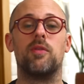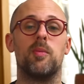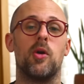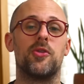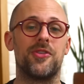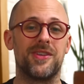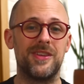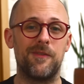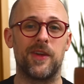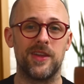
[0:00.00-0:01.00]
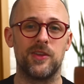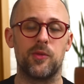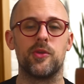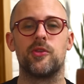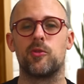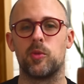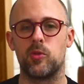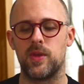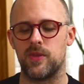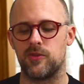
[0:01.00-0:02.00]
of the most significant differences
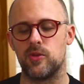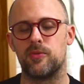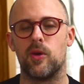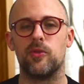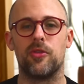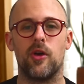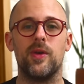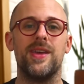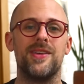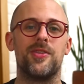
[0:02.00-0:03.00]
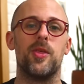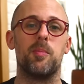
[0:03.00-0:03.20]
between these two phones though is the